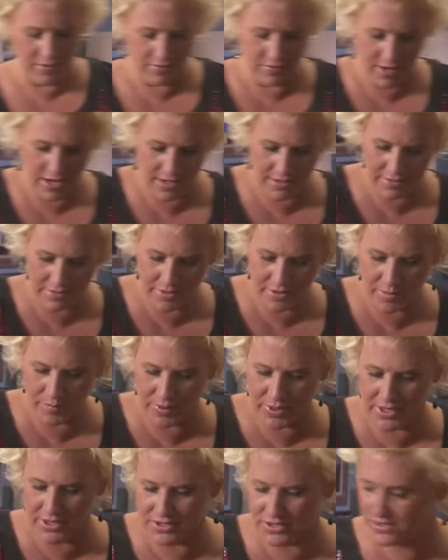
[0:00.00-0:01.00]
Got a little
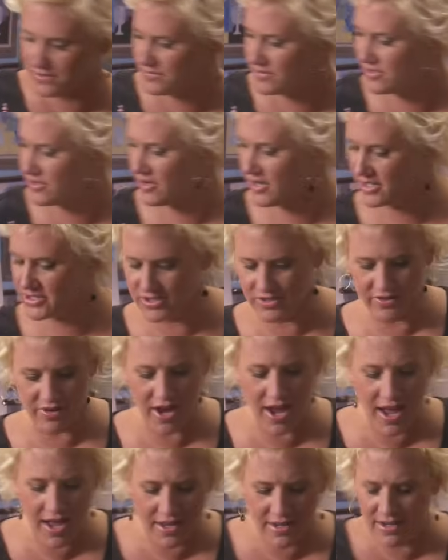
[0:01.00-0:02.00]
pinch of crushed
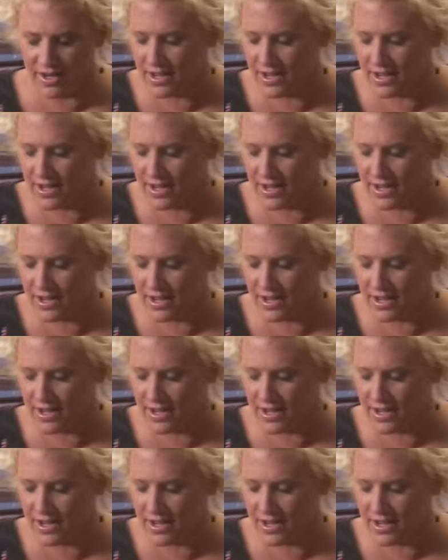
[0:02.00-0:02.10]
red.